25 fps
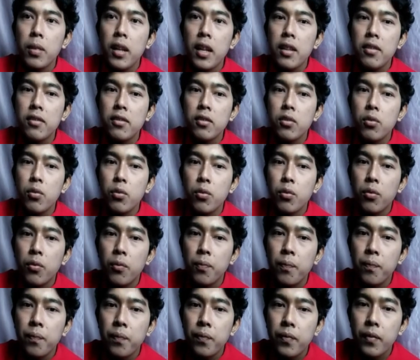plus 2,
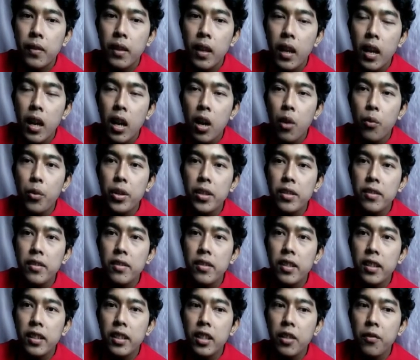with
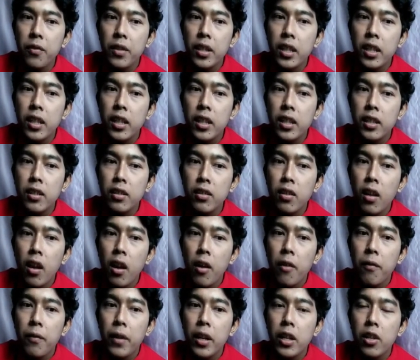significant
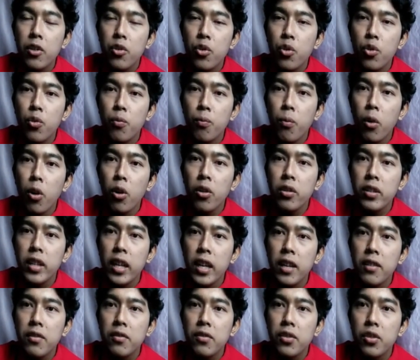value more
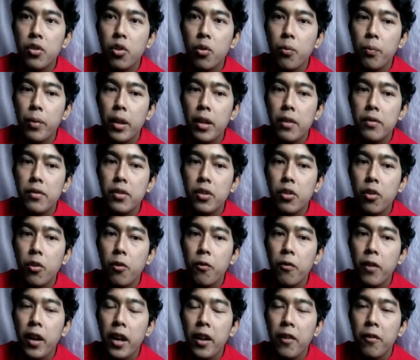than
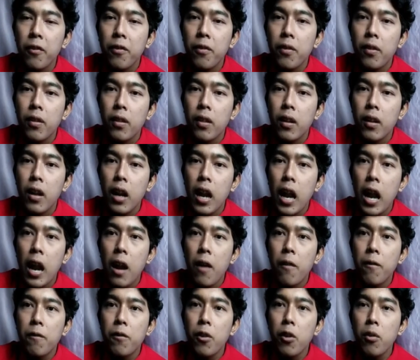0.05.
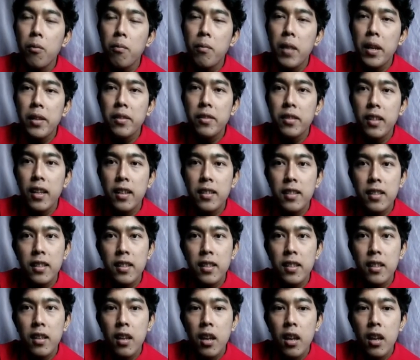From my
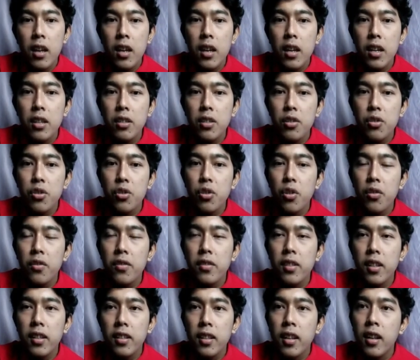study, it shows
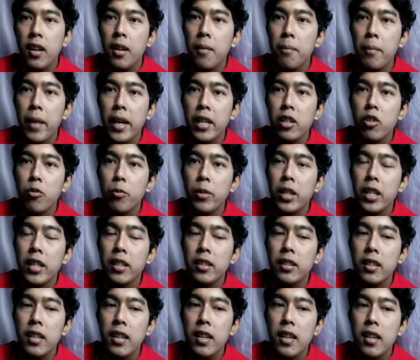that my
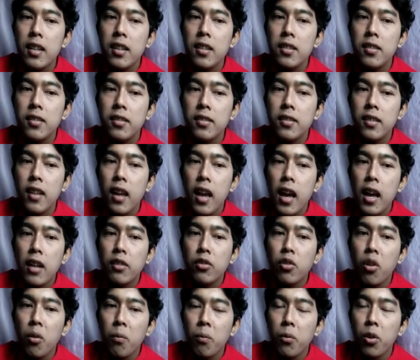normality is
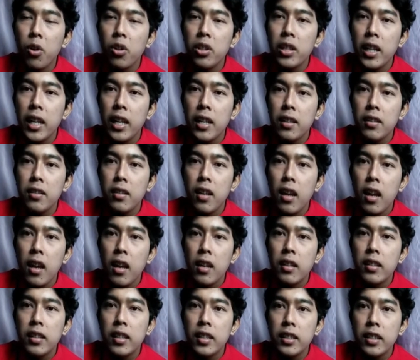not more than
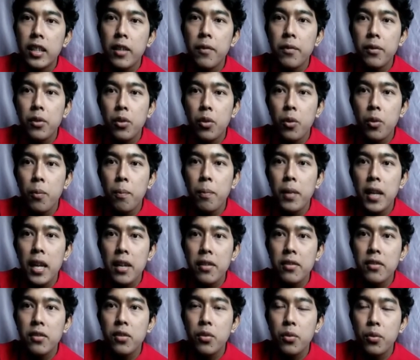-2
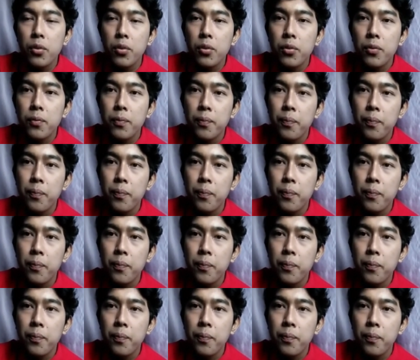plus 2.